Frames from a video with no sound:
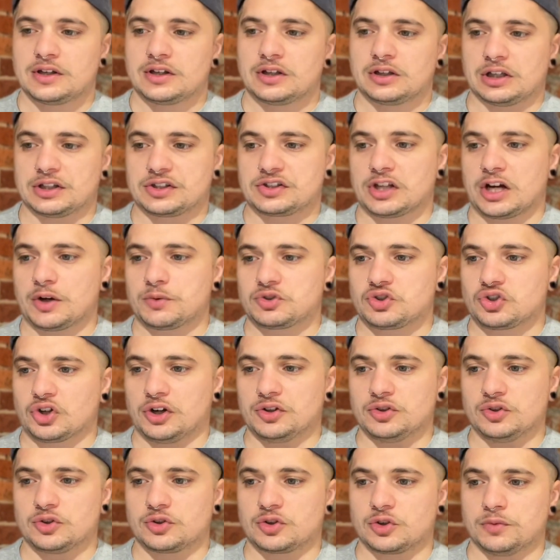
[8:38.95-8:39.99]
Let's start with Jai
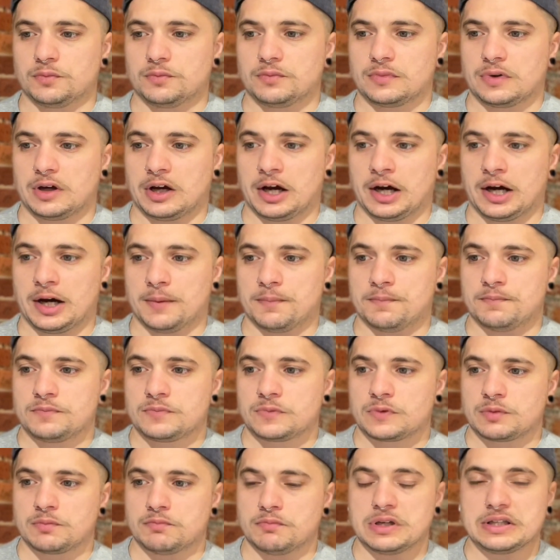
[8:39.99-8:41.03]
Newcomb,
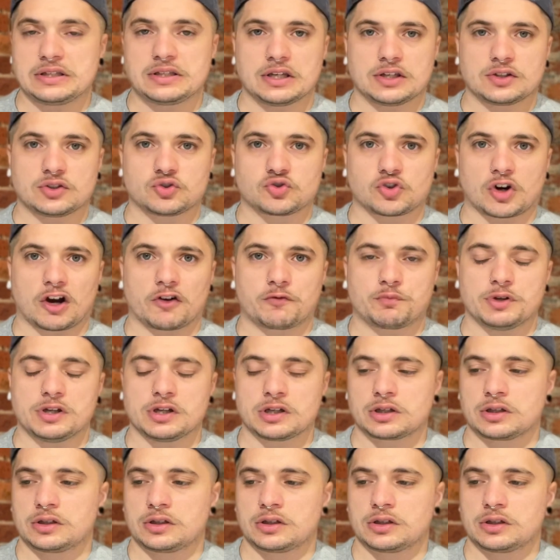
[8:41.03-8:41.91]
mid-season draft pick.